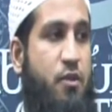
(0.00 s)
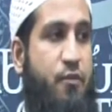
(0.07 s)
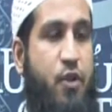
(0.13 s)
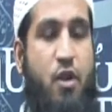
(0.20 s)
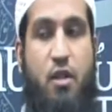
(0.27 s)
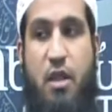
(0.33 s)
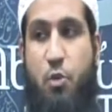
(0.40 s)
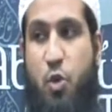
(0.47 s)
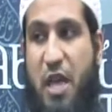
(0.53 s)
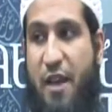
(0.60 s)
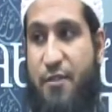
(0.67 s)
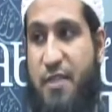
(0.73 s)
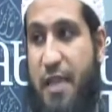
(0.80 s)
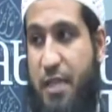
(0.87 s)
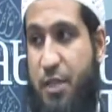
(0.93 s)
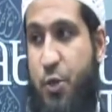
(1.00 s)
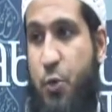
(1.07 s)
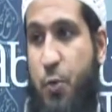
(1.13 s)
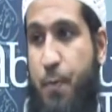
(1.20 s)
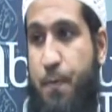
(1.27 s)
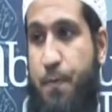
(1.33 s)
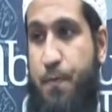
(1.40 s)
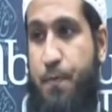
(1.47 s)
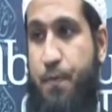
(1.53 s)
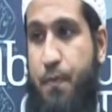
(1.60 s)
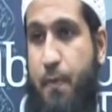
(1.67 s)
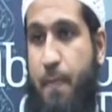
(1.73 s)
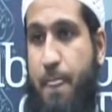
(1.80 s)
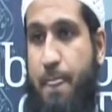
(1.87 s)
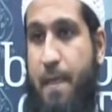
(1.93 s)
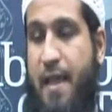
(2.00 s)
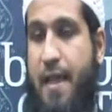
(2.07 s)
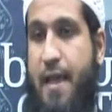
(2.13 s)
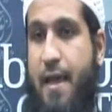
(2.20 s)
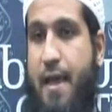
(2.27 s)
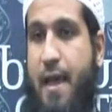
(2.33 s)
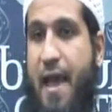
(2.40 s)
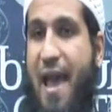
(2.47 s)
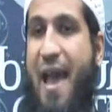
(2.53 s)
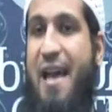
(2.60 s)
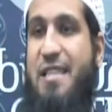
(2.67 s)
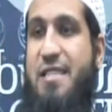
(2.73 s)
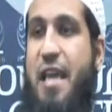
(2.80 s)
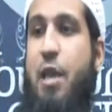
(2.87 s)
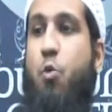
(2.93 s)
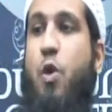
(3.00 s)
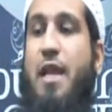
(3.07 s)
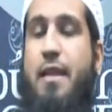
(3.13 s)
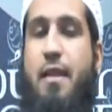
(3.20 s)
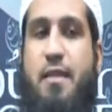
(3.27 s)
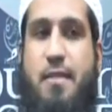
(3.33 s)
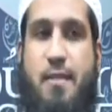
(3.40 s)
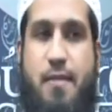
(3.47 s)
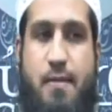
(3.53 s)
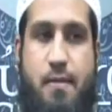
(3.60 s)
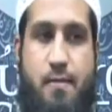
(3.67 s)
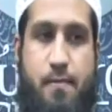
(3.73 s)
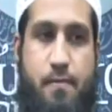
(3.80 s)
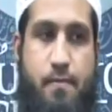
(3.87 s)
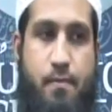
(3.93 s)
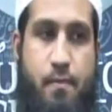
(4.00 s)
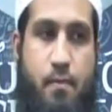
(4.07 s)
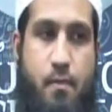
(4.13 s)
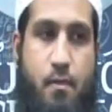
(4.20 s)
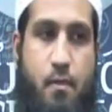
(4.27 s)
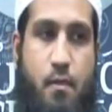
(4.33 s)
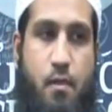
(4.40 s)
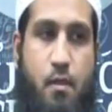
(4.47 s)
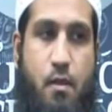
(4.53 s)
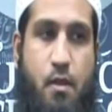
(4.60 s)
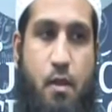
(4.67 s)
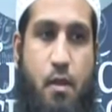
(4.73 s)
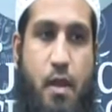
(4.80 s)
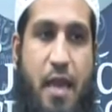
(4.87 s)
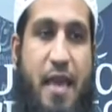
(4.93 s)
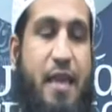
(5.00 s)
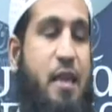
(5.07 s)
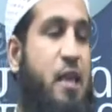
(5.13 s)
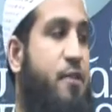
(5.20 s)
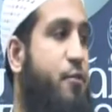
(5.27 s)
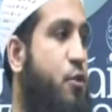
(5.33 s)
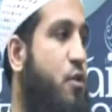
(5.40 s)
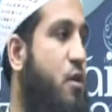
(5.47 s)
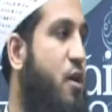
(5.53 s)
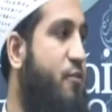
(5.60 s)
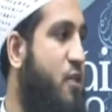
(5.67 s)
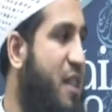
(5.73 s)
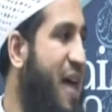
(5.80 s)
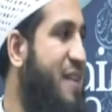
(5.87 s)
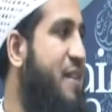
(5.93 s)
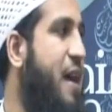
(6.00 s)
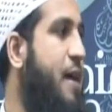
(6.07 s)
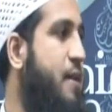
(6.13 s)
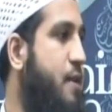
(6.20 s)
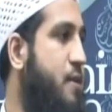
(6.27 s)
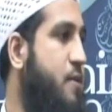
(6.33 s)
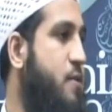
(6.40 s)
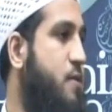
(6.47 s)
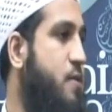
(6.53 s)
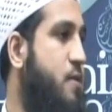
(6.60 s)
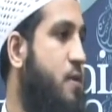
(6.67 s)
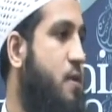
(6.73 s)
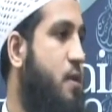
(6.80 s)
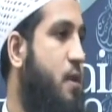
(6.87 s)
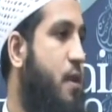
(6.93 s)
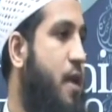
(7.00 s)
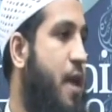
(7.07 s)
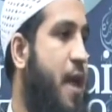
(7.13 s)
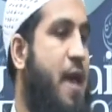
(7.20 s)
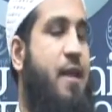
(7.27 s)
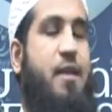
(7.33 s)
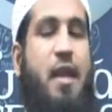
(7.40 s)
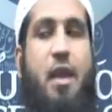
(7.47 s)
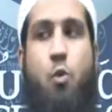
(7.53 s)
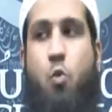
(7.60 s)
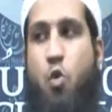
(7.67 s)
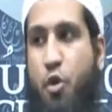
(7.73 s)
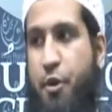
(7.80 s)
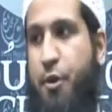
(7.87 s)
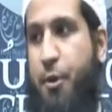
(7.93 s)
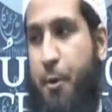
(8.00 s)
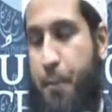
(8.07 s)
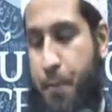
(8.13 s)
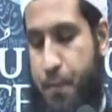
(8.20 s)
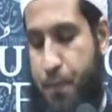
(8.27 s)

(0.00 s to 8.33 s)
Verily we have sent you as a witness, a giver of glad tidings, and a warner.